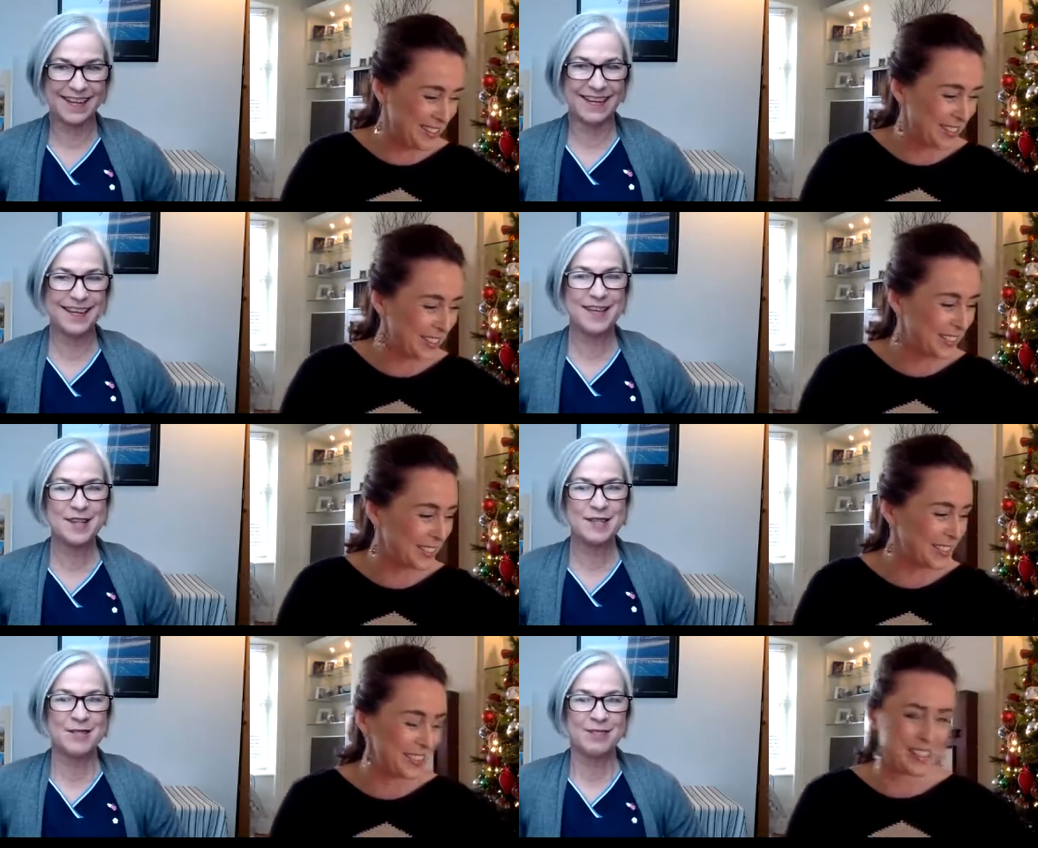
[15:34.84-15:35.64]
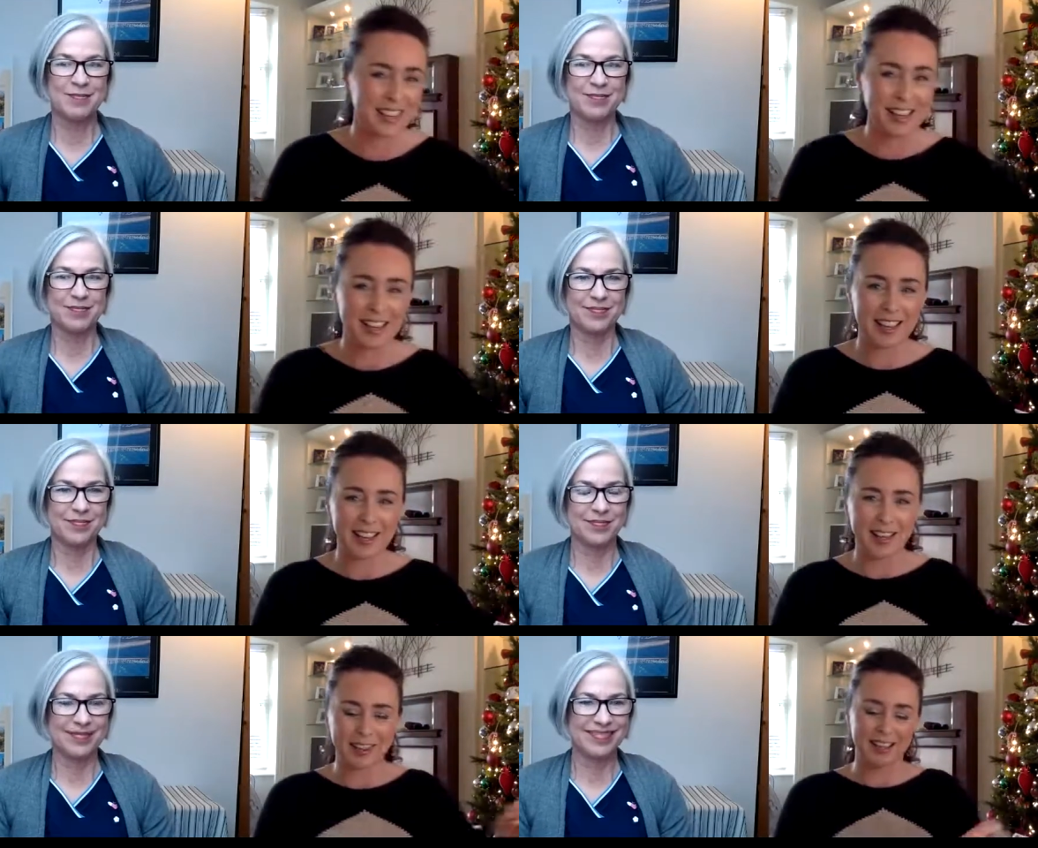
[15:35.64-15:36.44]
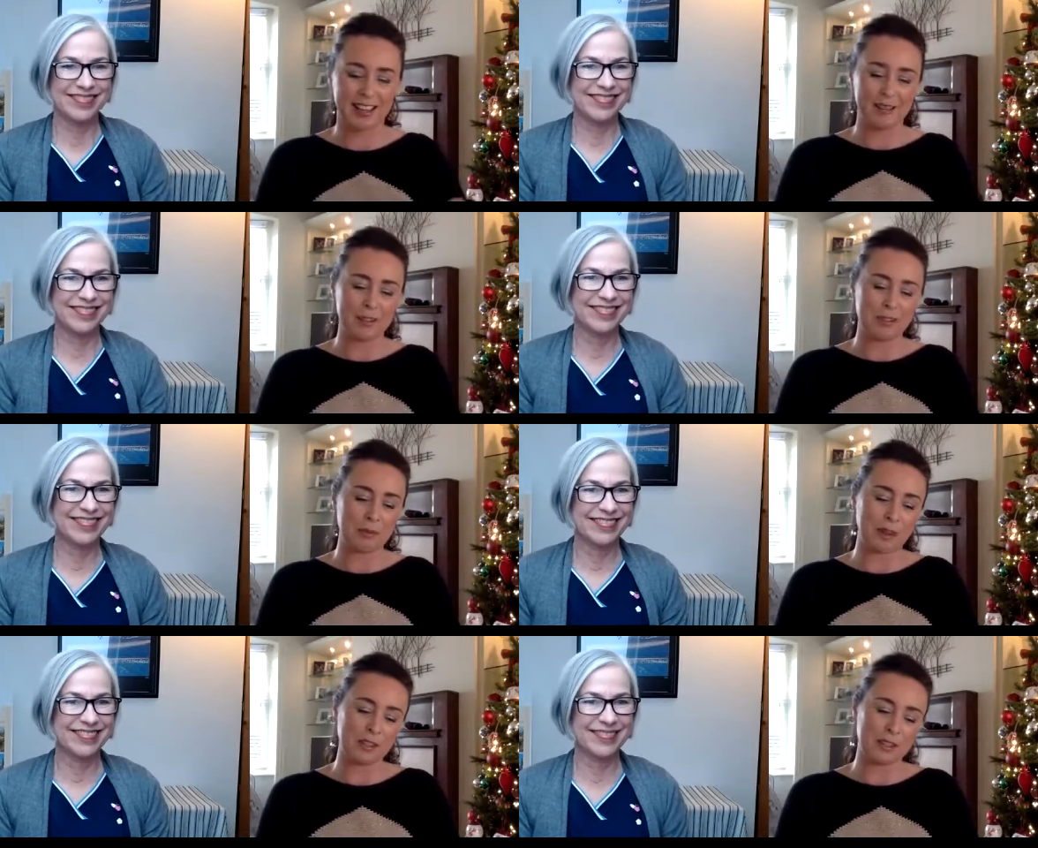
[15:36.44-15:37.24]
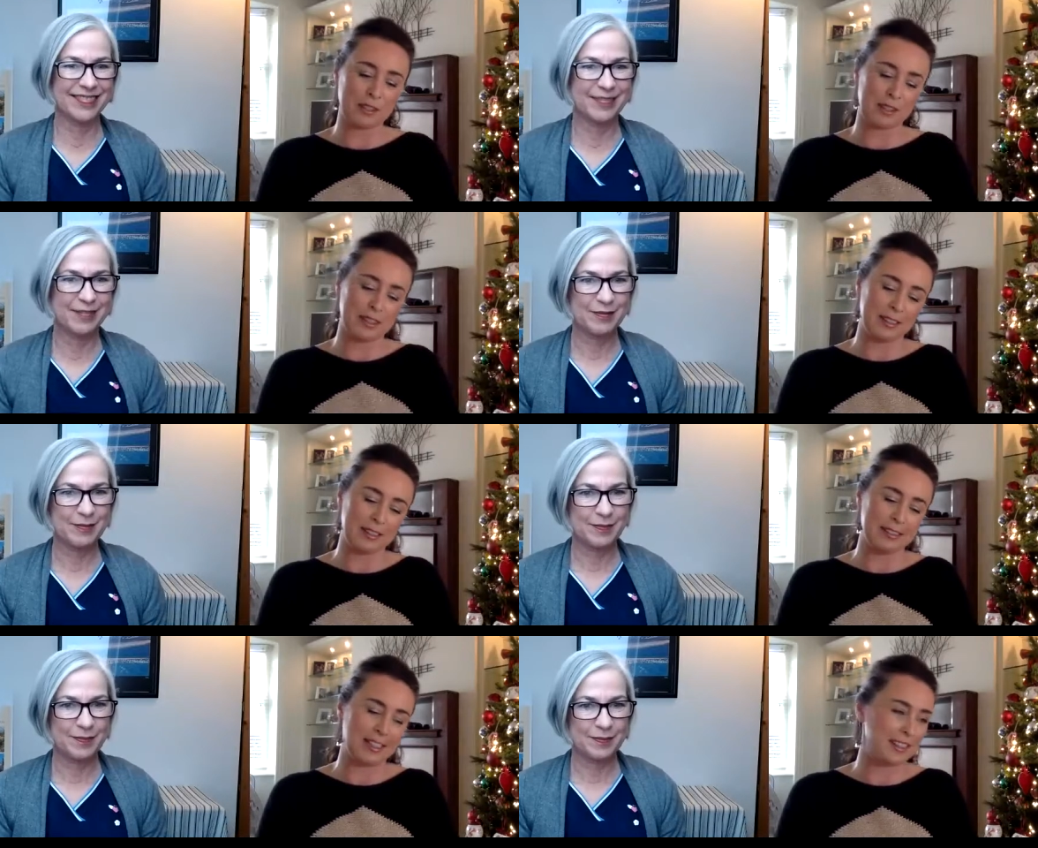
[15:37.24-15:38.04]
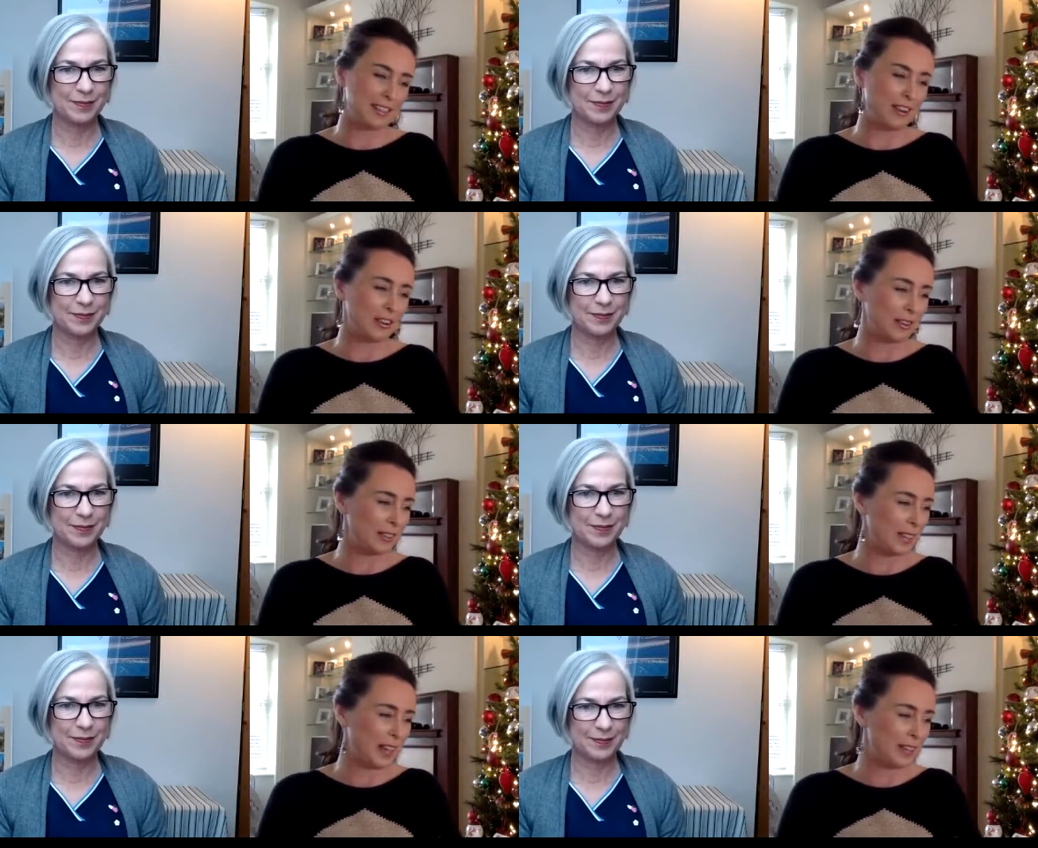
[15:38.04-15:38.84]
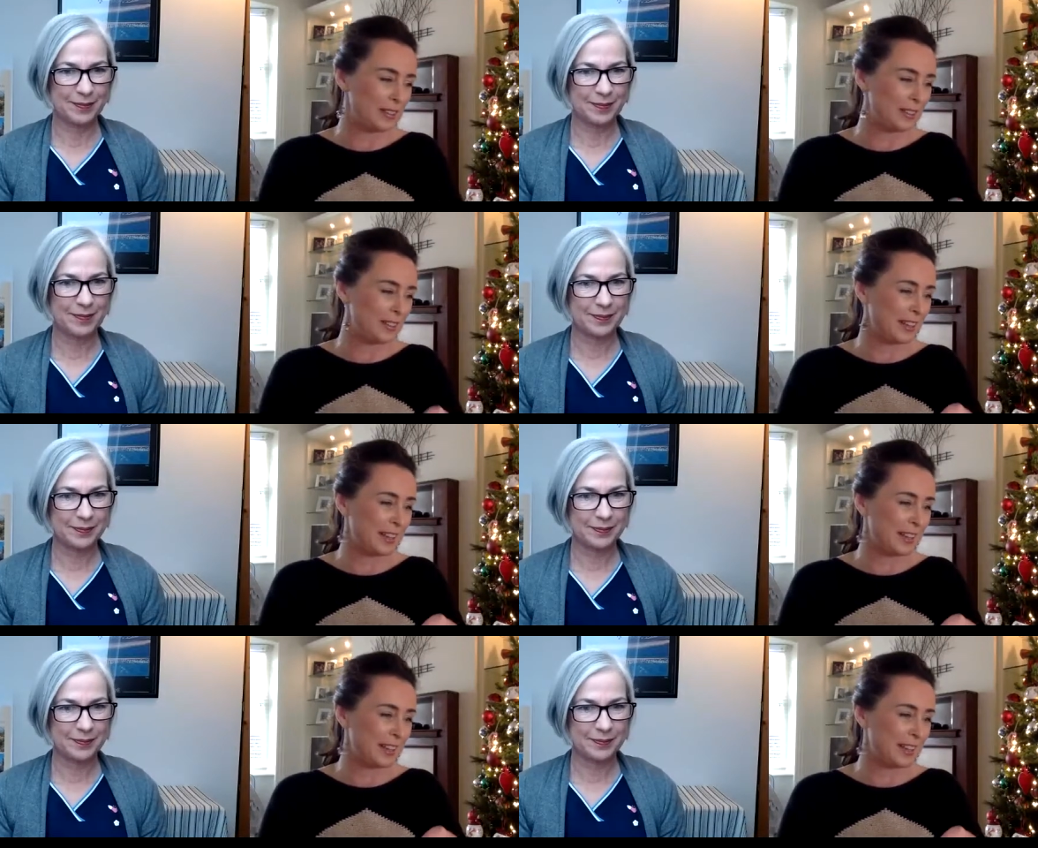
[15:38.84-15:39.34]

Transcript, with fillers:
Speaker 1: we've had a gorgeous uh, winter magic scent all around the house.